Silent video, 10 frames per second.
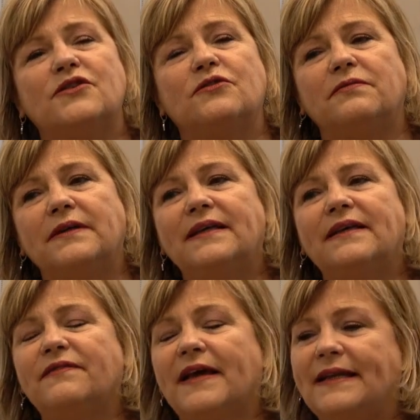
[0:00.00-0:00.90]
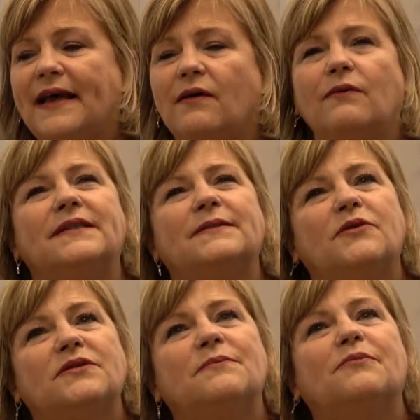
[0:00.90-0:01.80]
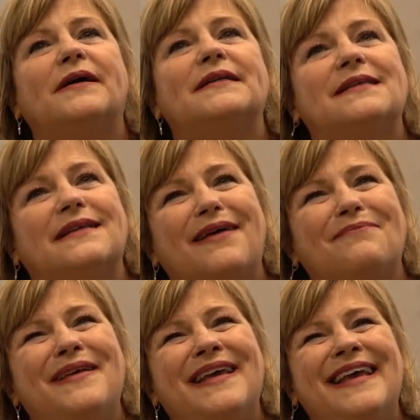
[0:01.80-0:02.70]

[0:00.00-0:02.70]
to really find out what's most important to them.